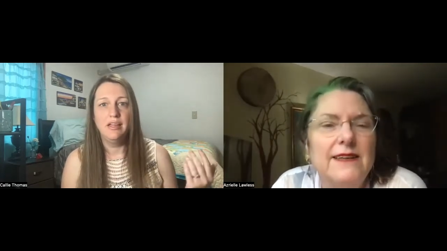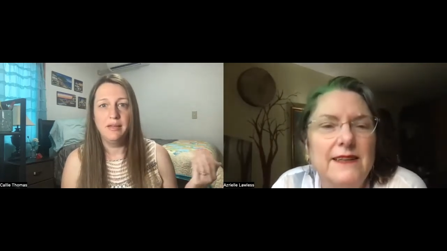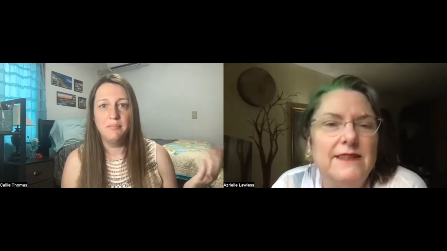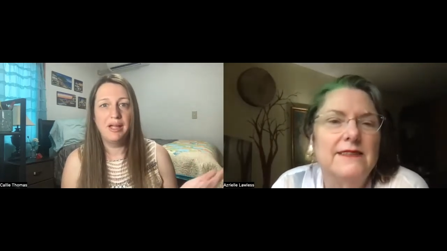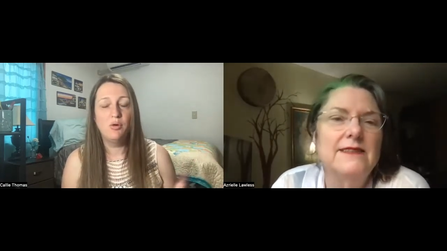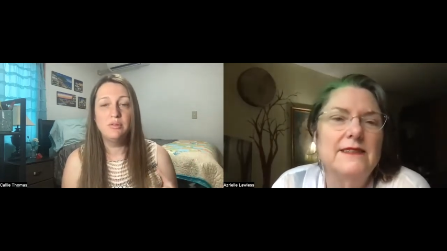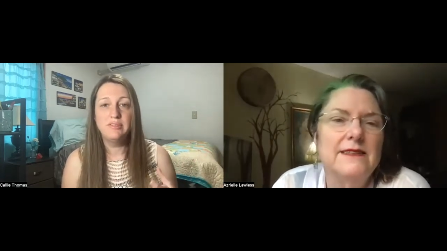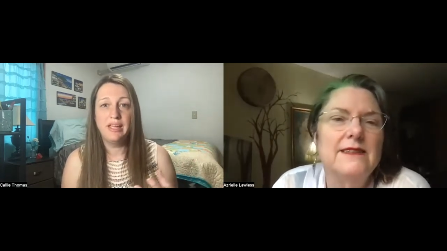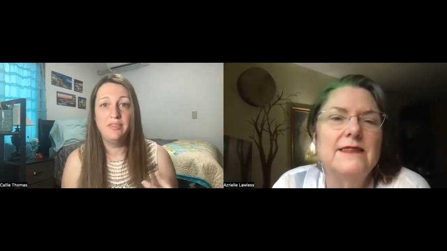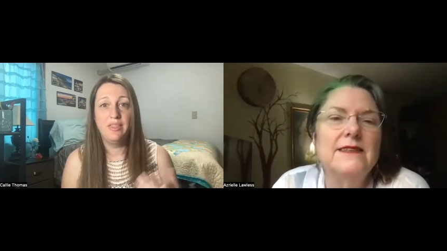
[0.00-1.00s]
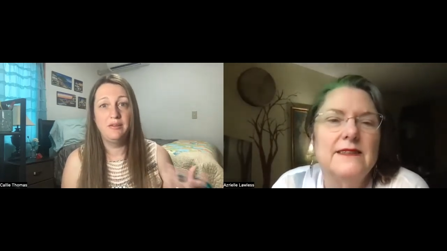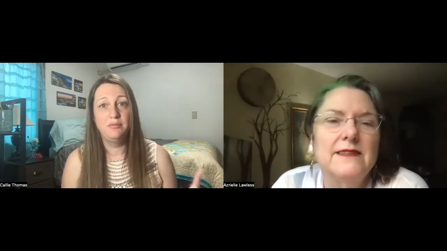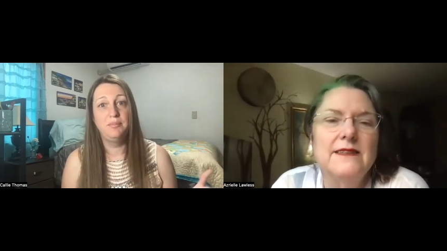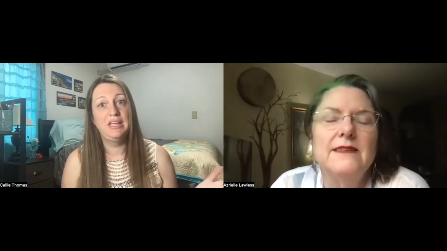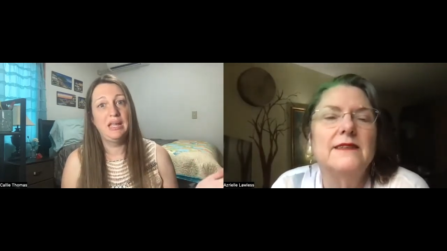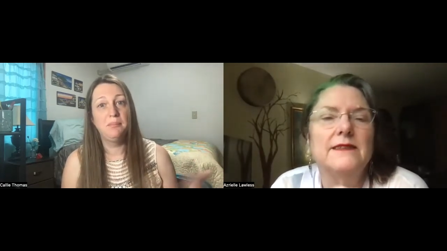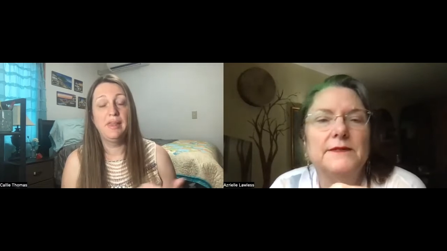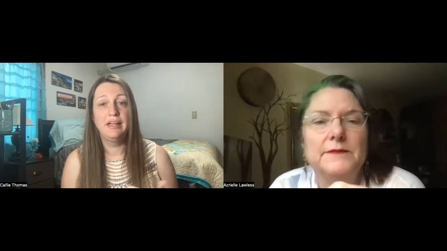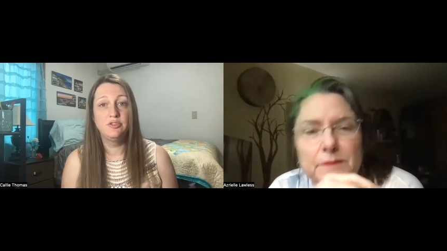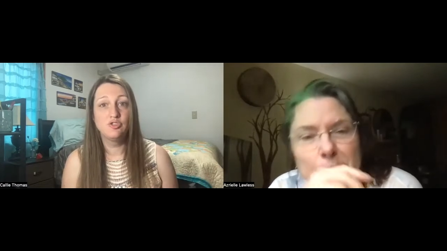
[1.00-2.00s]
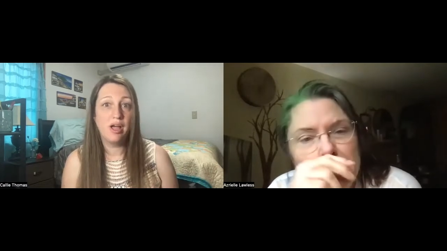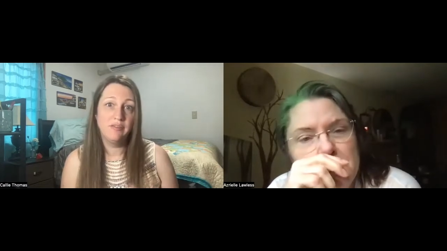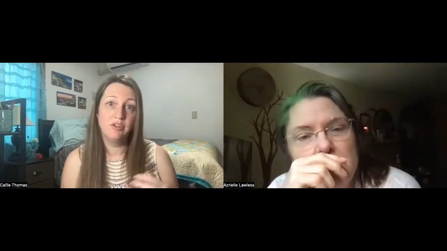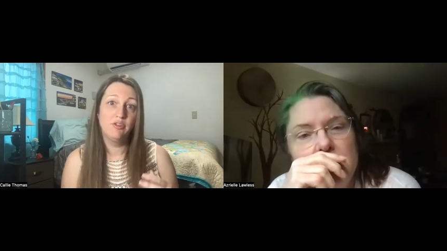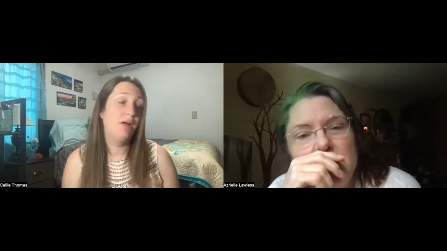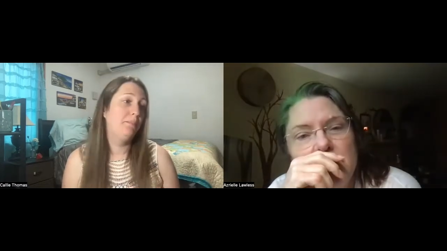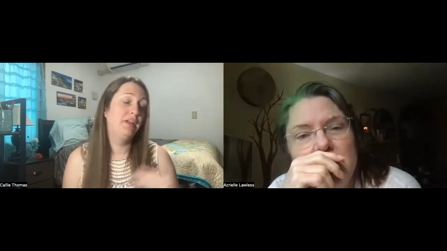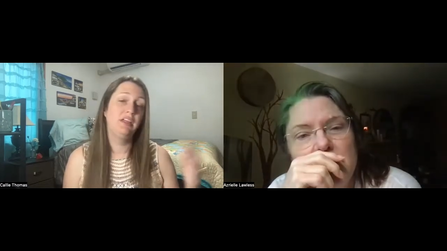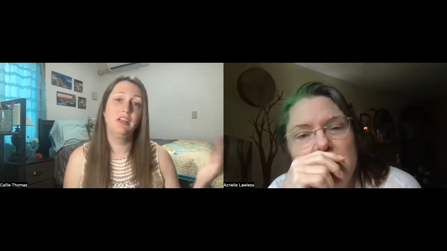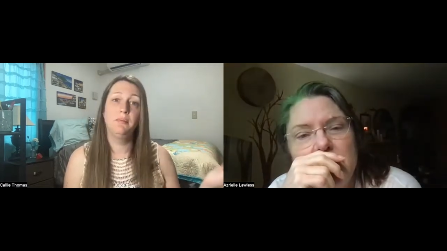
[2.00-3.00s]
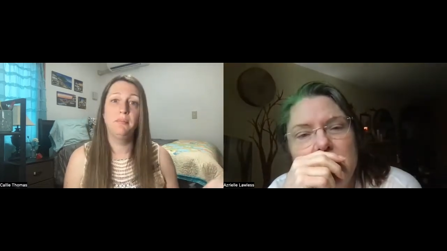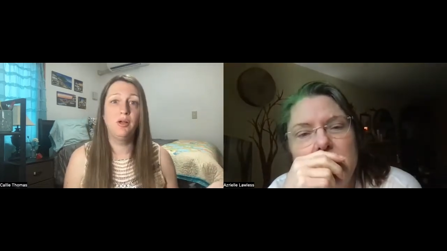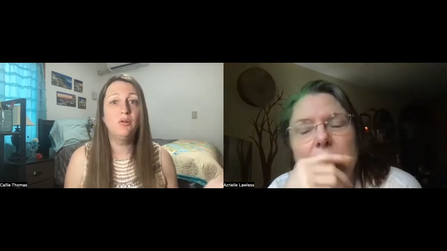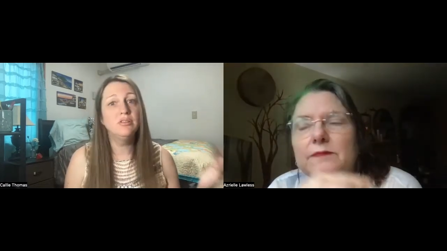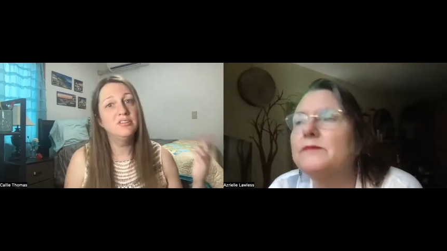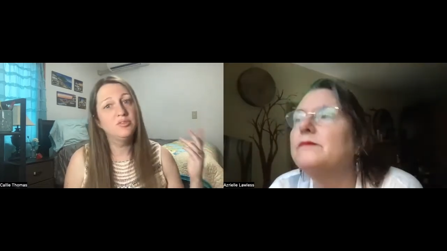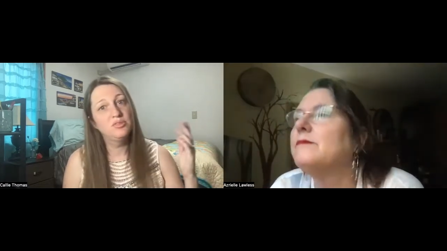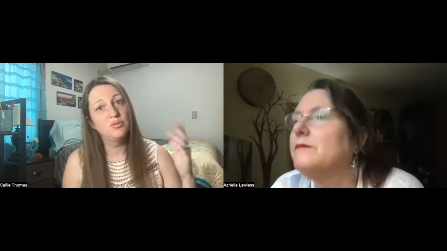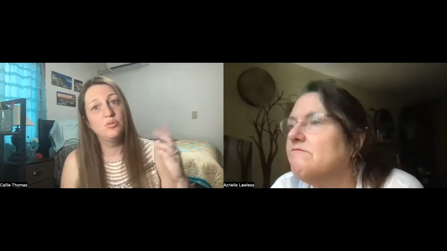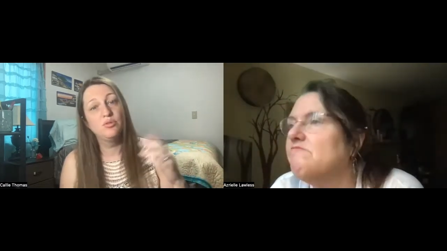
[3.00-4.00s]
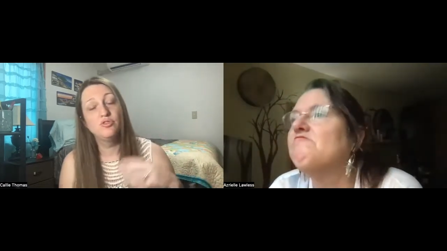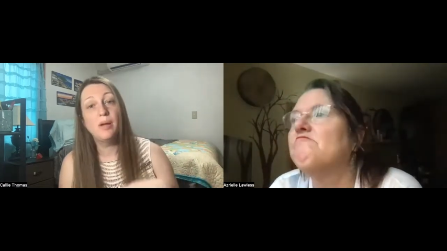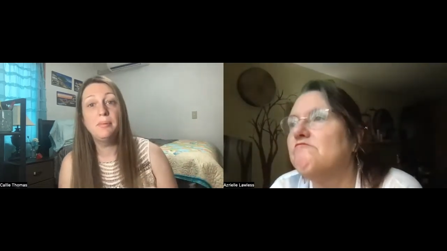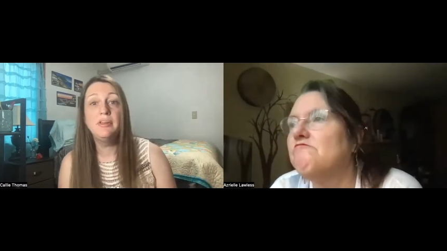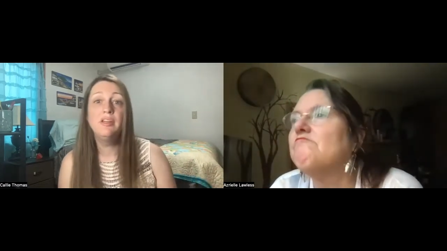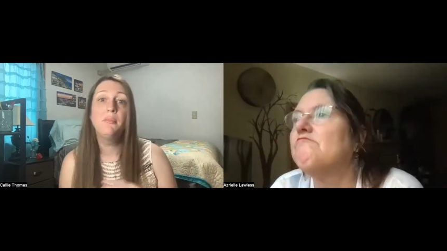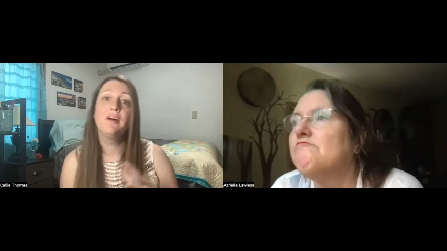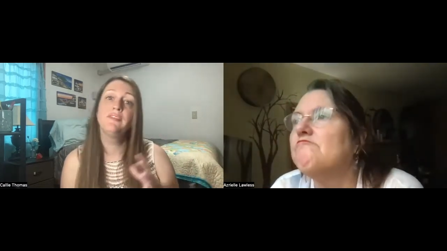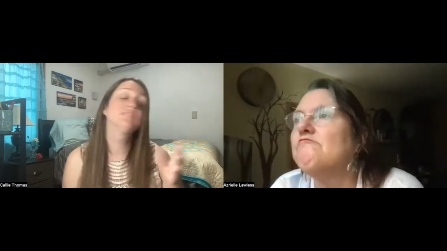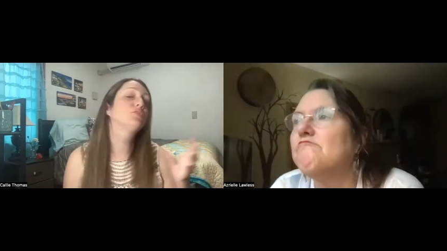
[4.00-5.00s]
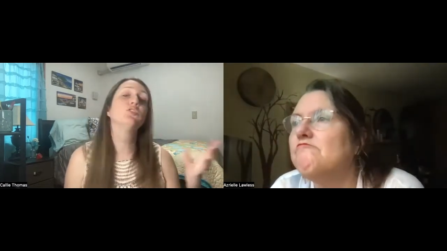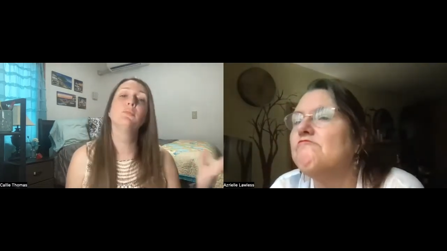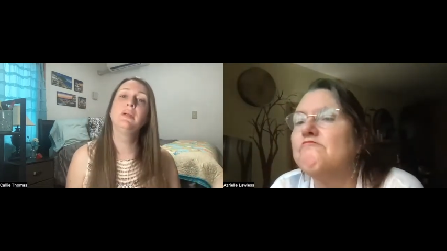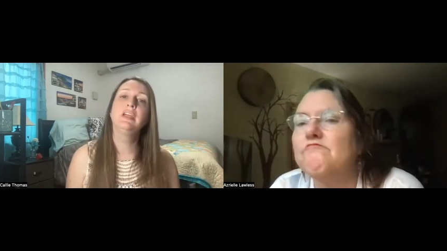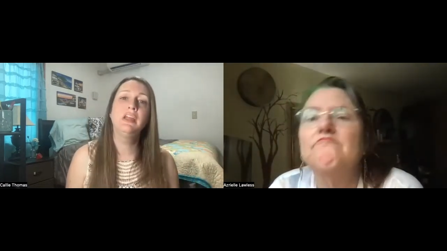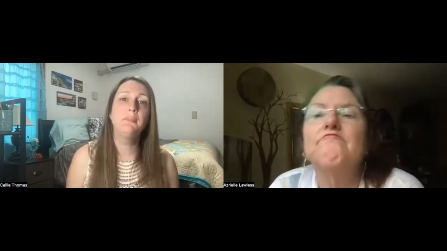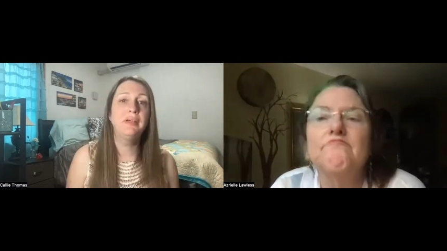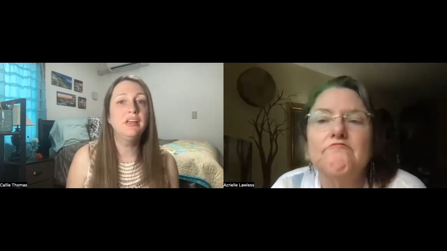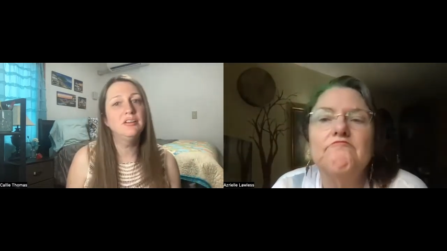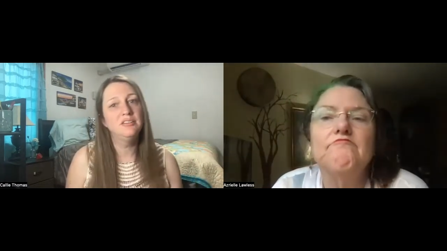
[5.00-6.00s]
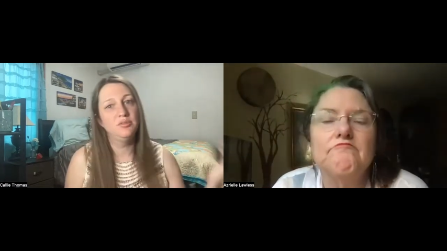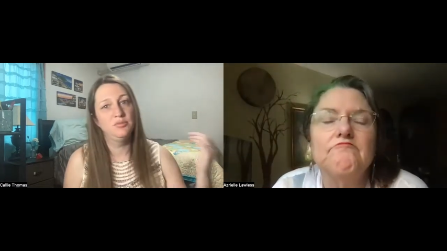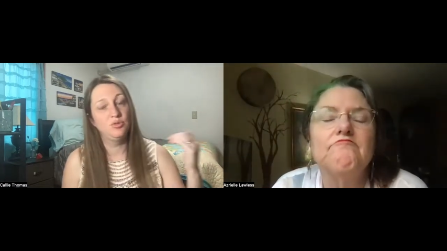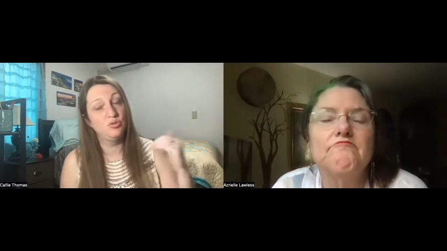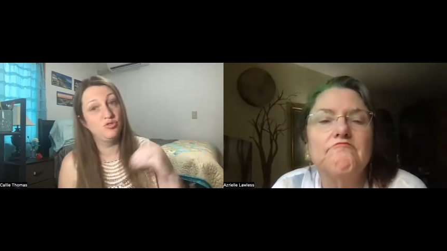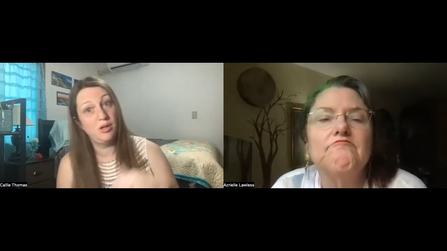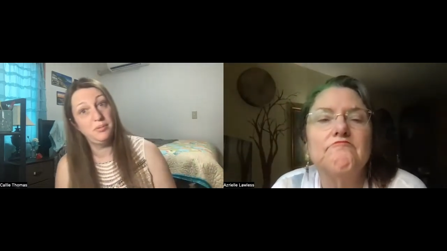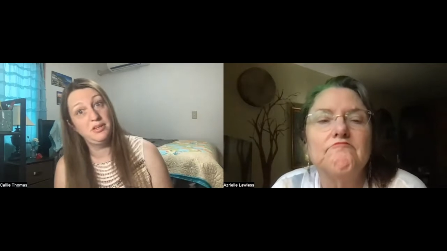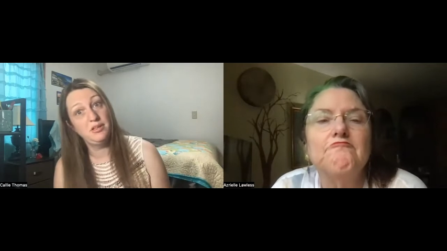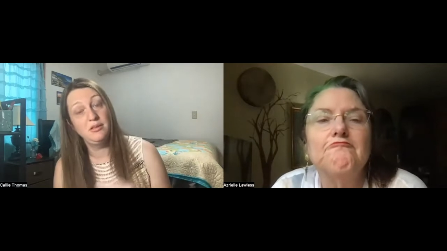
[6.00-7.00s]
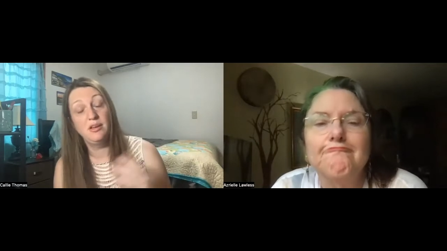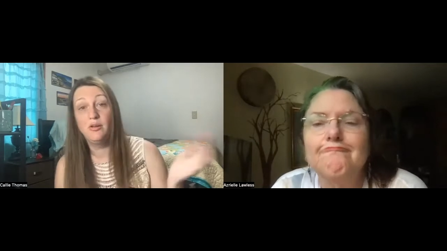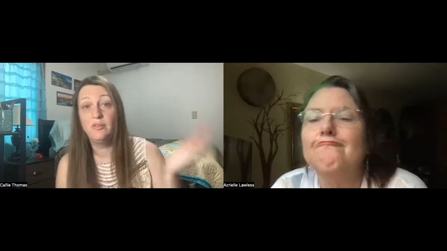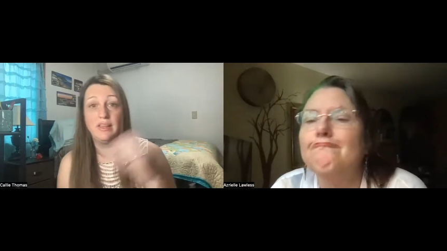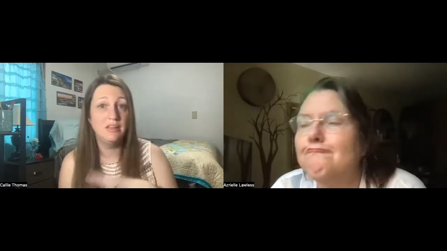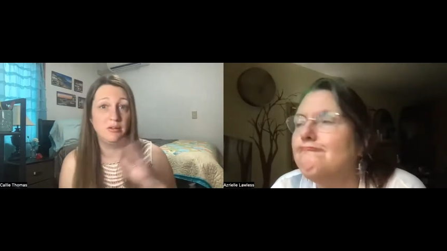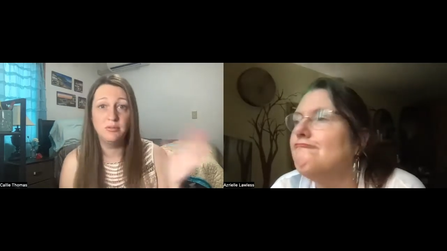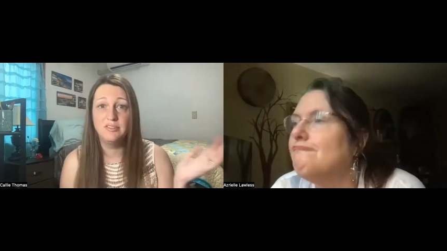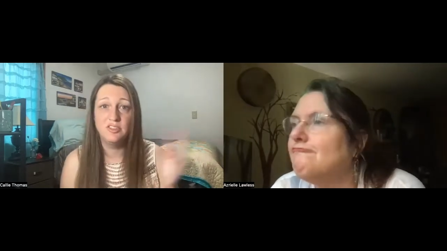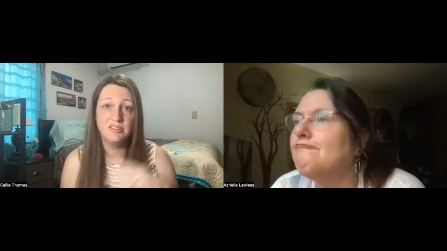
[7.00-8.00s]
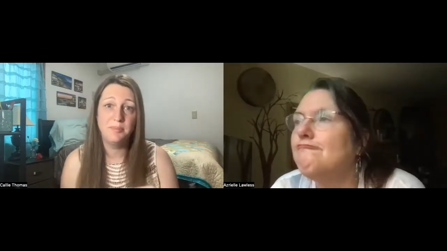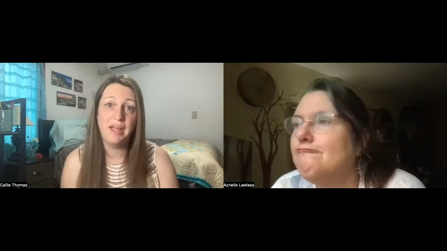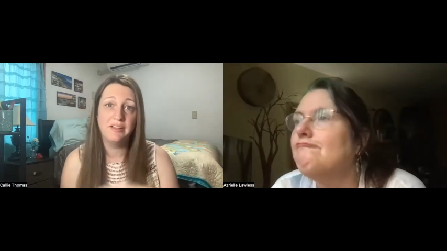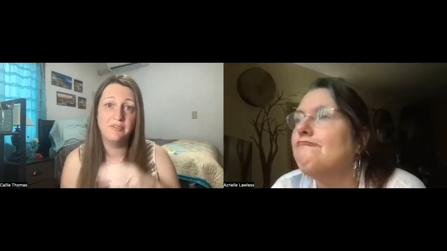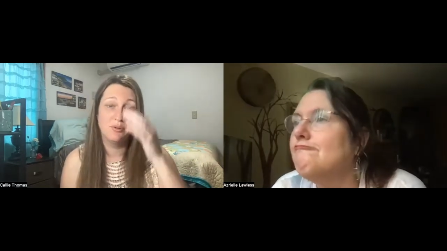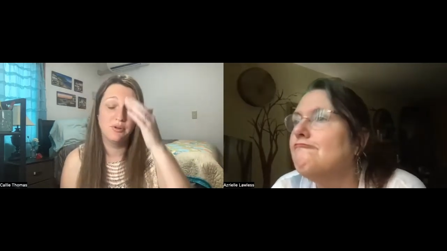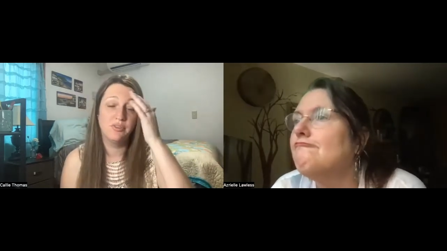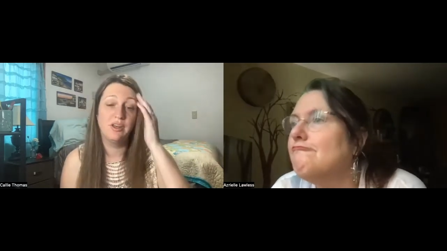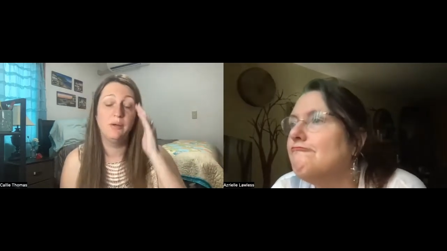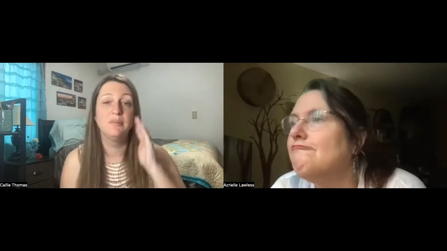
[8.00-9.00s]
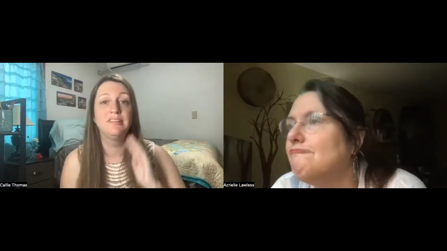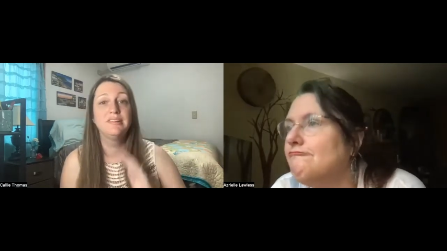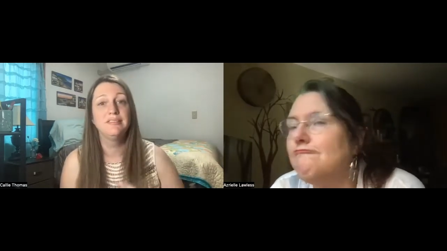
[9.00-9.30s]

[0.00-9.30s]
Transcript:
Speaker 1: my whole day then became like driving around picking up my oldest from school dropping him off at school picking up my youngest from school dropping him you know like it was just back and forth that i was